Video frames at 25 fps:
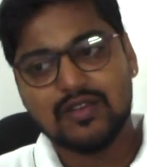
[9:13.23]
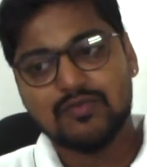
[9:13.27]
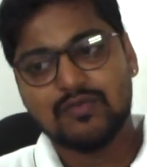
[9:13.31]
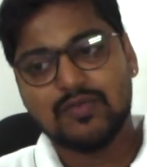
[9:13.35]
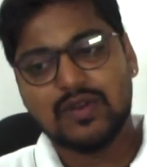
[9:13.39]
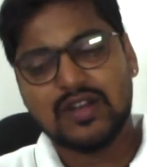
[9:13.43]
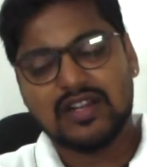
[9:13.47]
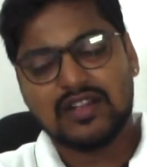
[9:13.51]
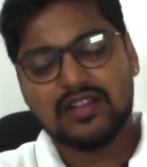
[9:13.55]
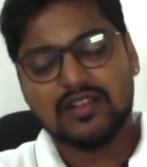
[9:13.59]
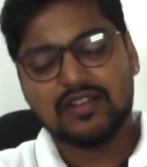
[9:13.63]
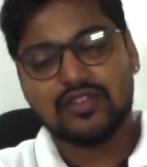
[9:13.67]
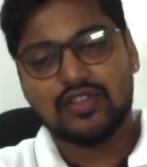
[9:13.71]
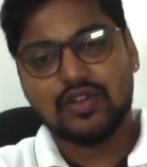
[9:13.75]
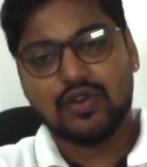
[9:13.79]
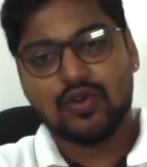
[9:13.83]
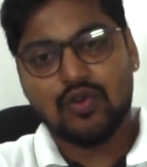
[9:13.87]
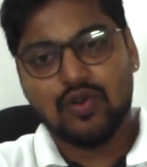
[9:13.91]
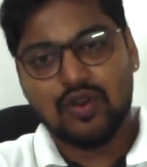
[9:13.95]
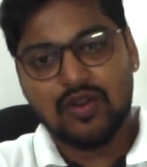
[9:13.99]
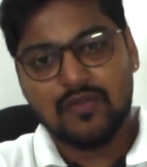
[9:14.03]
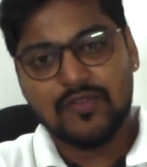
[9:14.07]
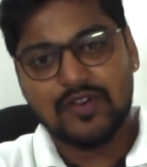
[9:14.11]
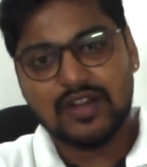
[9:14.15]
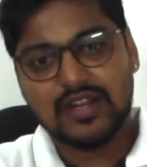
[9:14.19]
But the
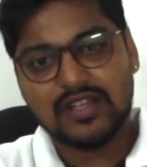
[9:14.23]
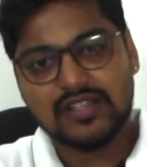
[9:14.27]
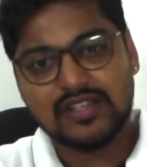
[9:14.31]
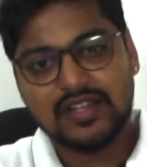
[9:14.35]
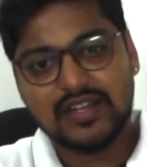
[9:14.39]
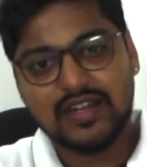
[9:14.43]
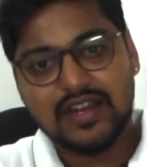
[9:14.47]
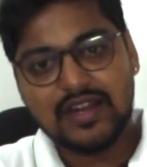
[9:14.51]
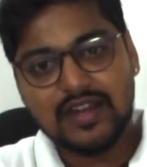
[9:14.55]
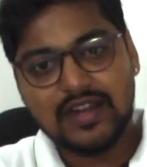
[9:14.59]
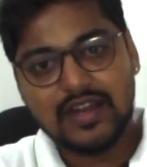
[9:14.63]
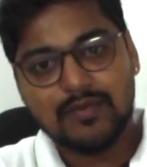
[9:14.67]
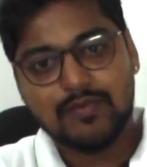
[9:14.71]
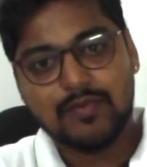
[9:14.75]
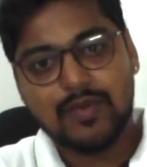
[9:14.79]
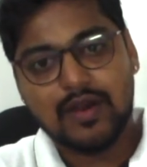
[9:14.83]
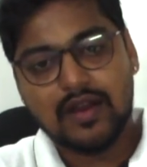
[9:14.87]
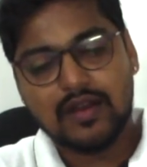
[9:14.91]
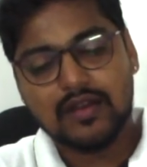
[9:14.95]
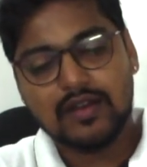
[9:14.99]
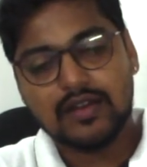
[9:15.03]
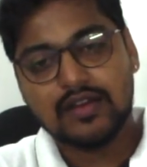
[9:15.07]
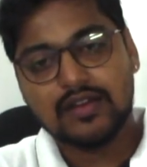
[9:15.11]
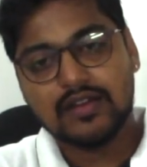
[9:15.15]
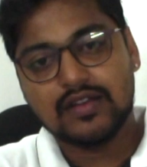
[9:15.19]
role of a designated
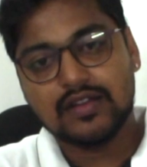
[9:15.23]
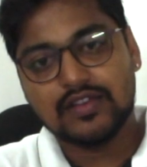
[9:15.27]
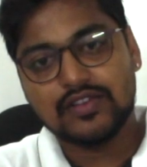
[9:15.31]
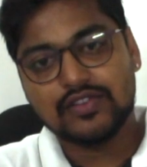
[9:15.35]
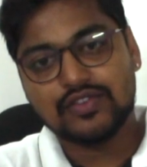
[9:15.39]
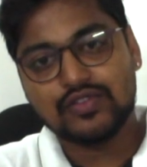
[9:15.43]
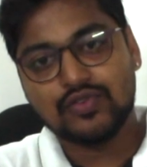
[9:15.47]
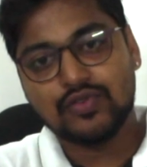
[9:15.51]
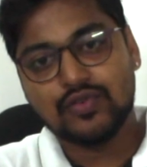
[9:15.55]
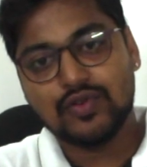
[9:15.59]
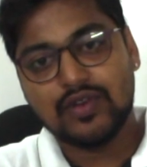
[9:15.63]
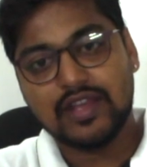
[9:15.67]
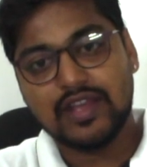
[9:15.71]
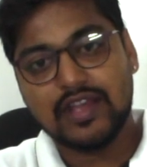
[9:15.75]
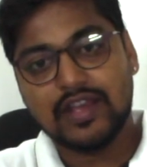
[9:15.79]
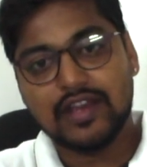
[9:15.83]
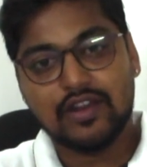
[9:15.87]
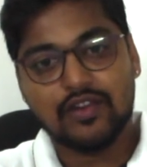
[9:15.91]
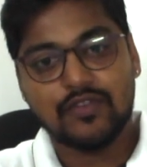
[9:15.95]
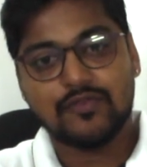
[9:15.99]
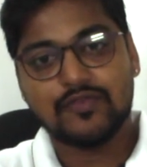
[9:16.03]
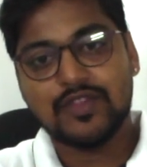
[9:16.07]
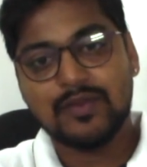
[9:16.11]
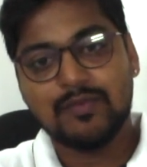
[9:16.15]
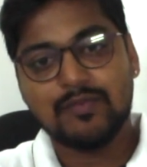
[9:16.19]
partner is to take care
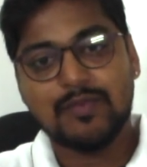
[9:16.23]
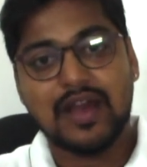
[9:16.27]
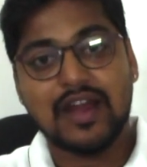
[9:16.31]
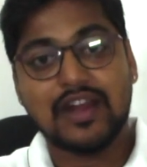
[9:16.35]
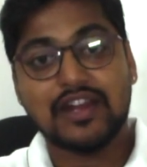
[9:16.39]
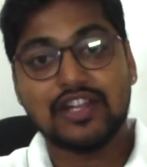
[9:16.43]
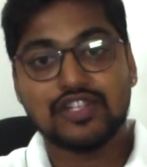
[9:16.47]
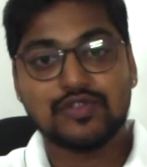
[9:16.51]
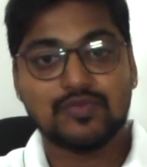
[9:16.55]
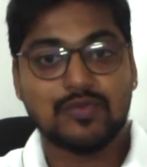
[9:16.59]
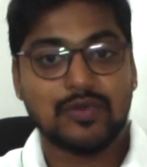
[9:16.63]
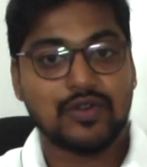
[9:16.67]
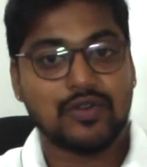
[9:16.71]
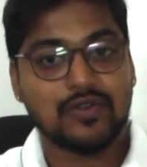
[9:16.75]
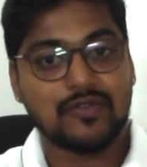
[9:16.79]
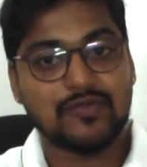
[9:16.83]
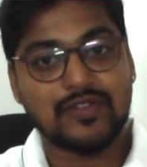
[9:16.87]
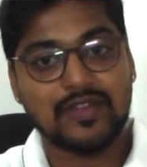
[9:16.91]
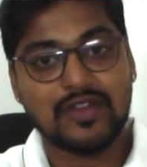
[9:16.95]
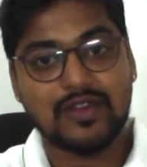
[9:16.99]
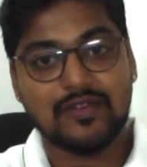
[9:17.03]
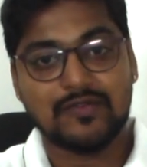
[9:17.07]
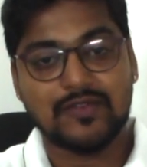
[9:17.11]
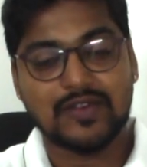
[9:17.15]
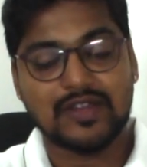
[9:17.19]
of the management of
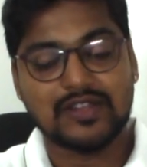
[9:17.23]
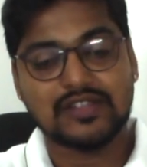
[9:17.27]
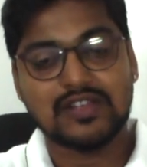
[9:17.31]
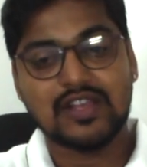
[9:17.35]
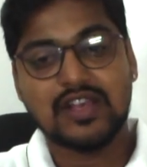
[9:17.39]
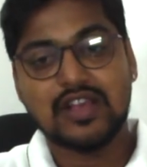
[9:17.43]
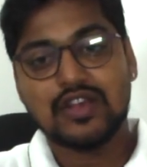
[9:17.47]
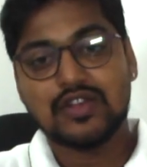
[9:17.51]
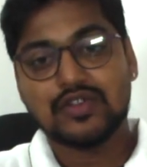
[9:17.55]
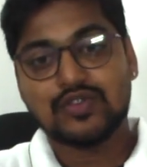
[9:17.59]
the affairs.